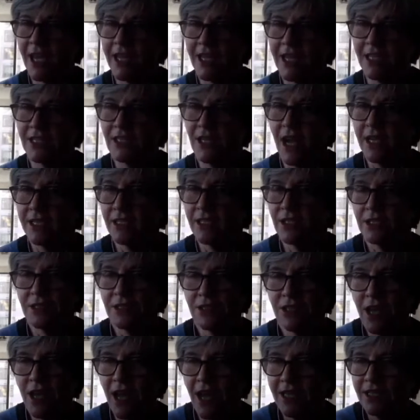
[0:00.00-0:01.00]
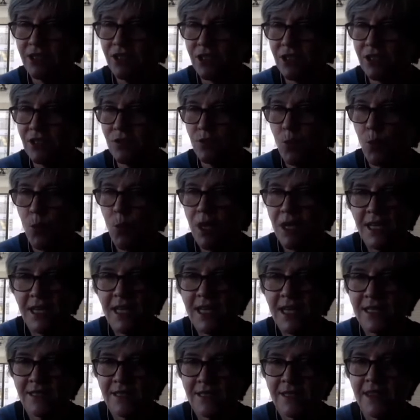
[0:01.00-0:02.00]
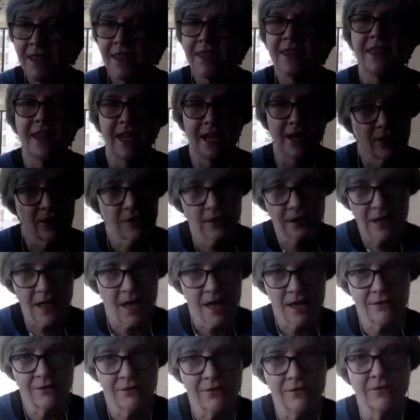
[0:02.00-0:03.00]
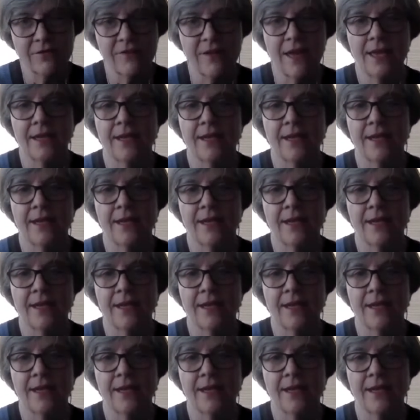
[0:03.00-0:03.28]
I could I could I just witnessed their love